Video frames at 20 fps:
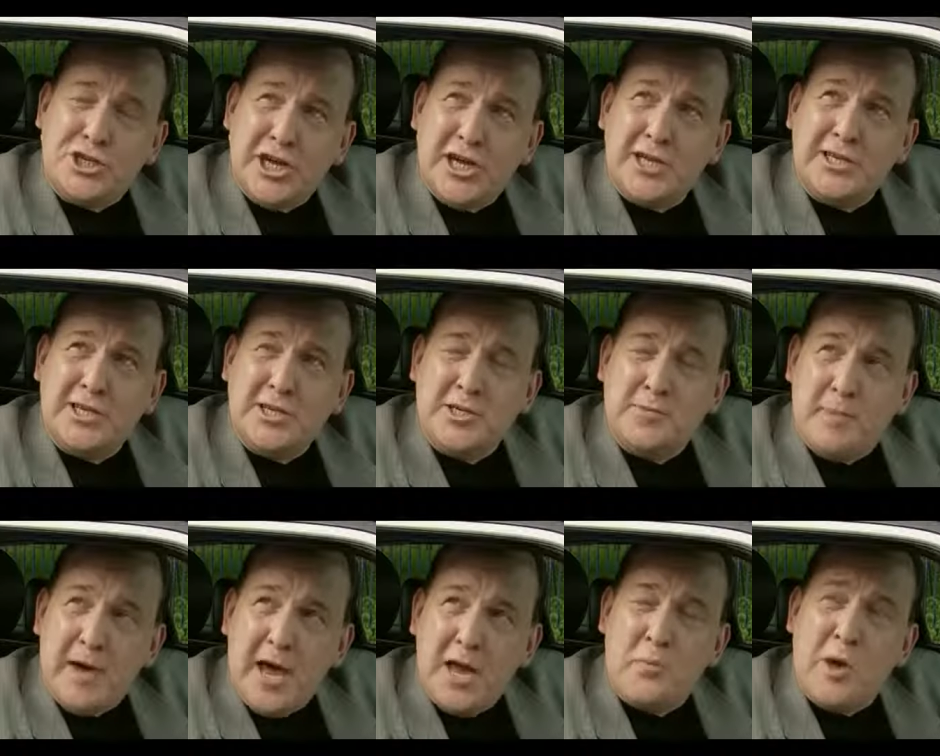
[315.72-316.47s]
shares
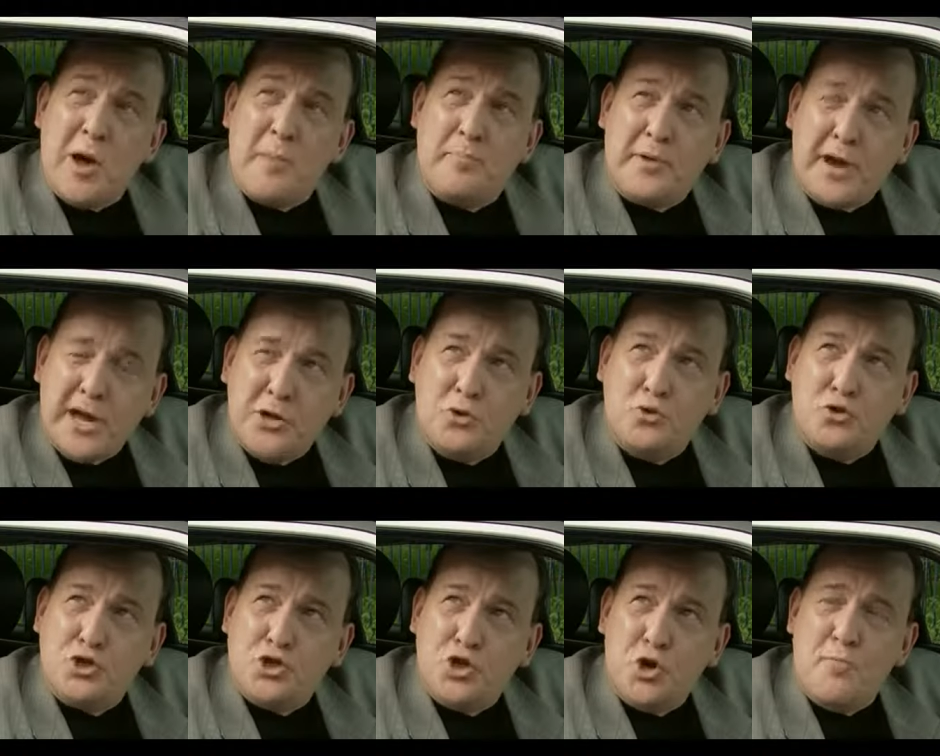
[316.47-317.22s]
his bed with a
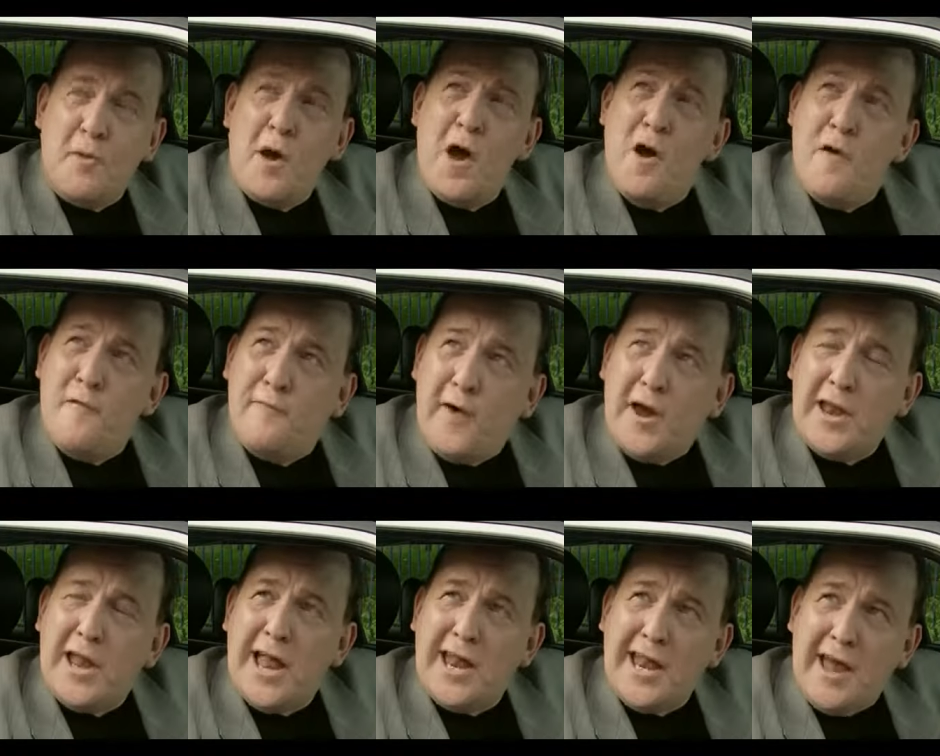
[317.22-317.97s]
Pringles tube
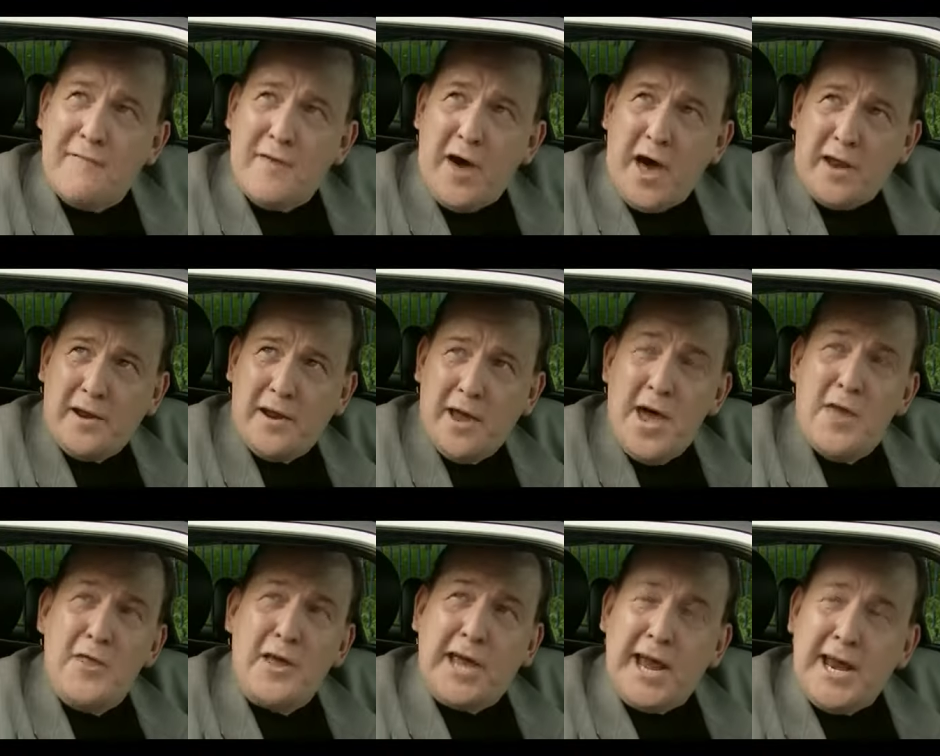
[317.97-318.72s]
full of liver.
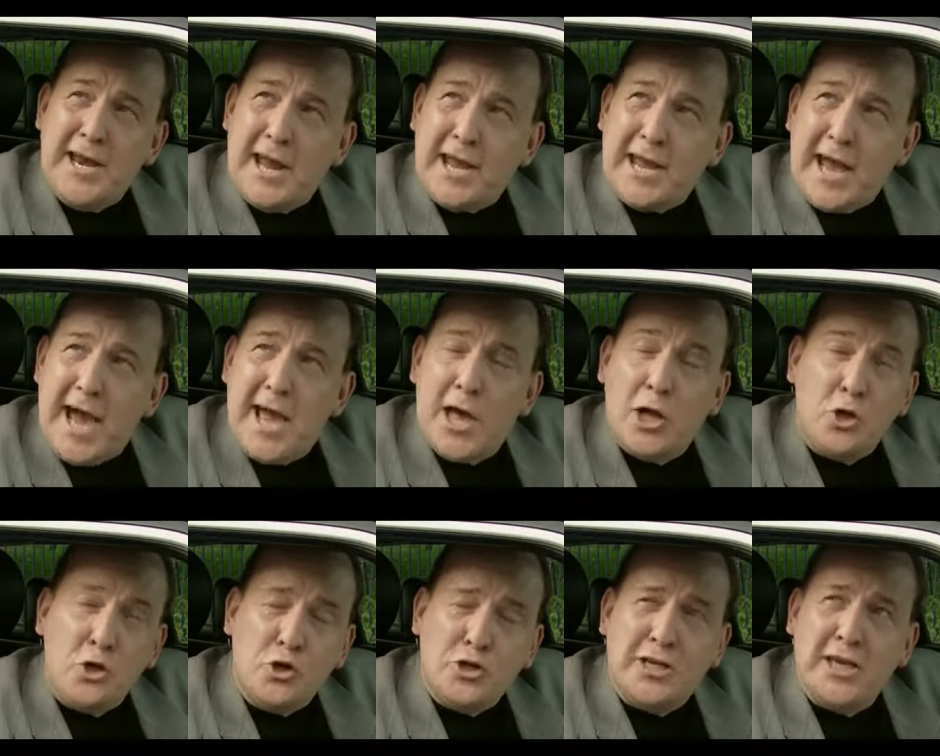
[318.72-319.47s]
The kind of guy
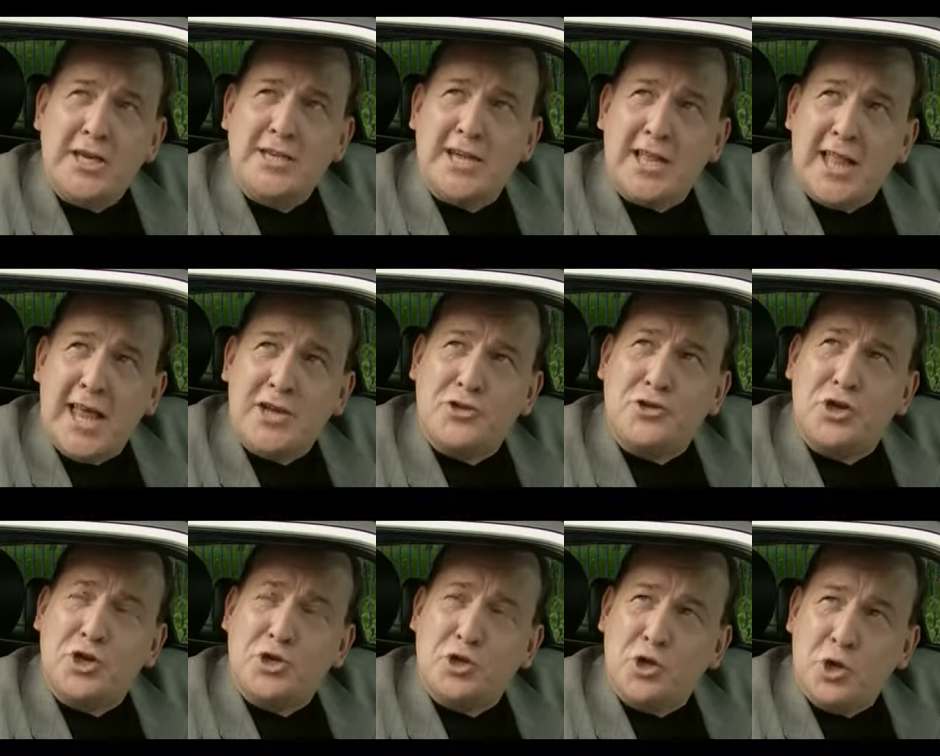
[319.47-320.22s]
that looks at his
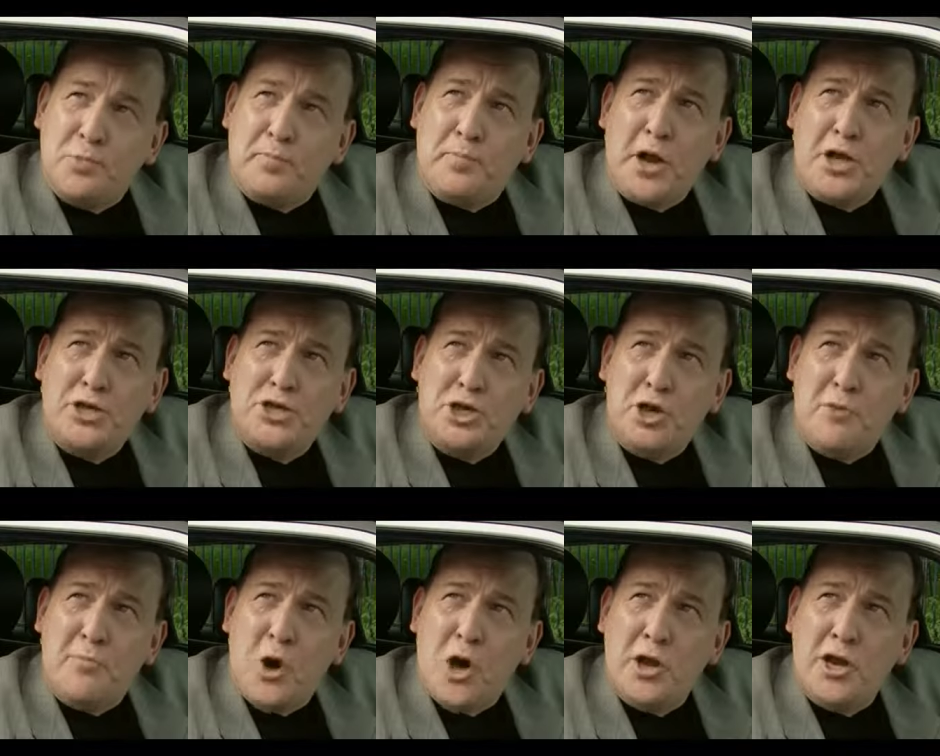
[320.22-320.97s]
electric toothbrush
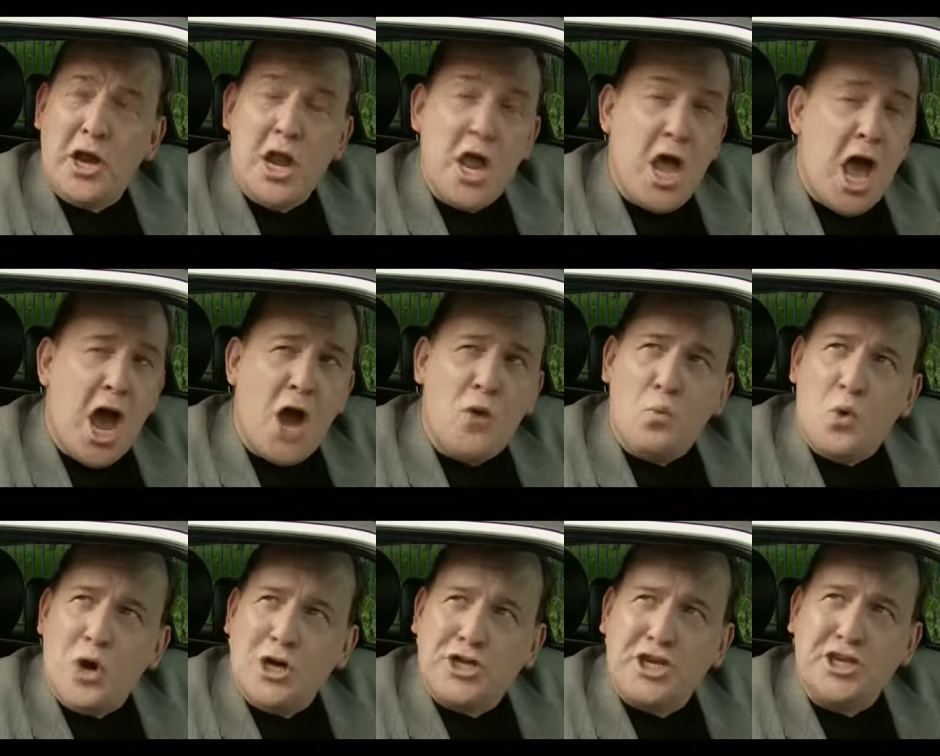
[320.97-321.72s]
in the morning
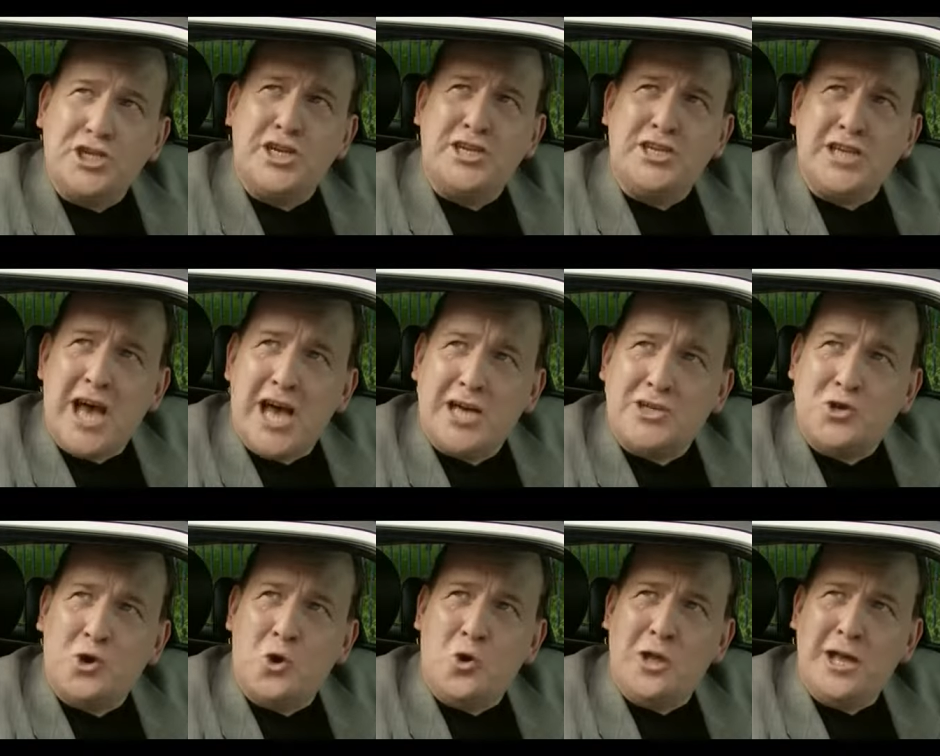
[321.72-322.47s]
and wishes his
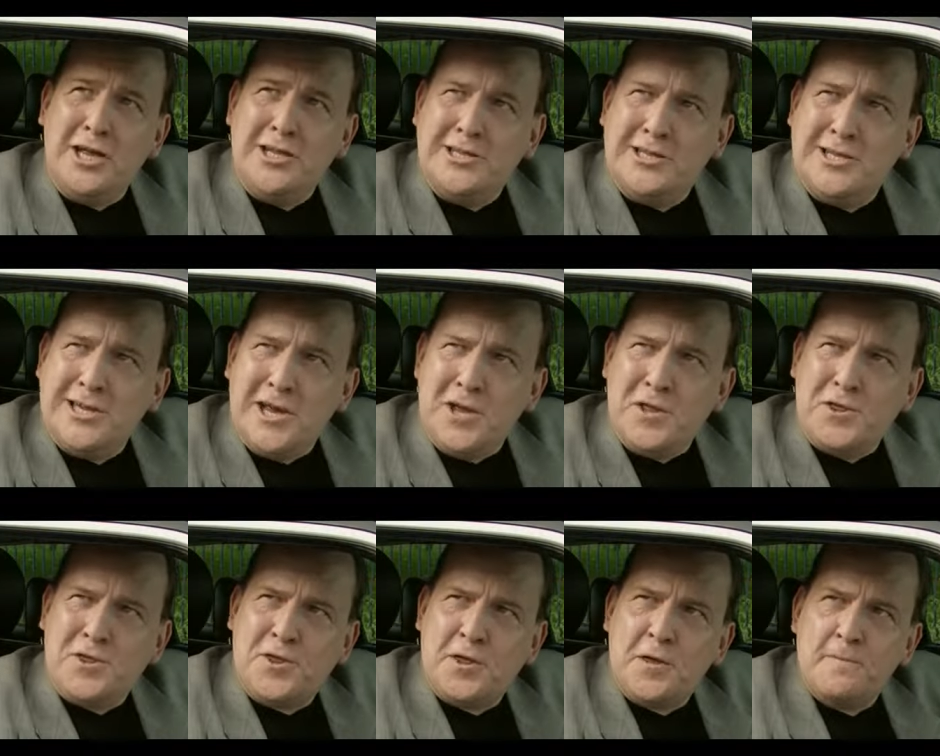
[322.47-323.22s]
asshole had teeth.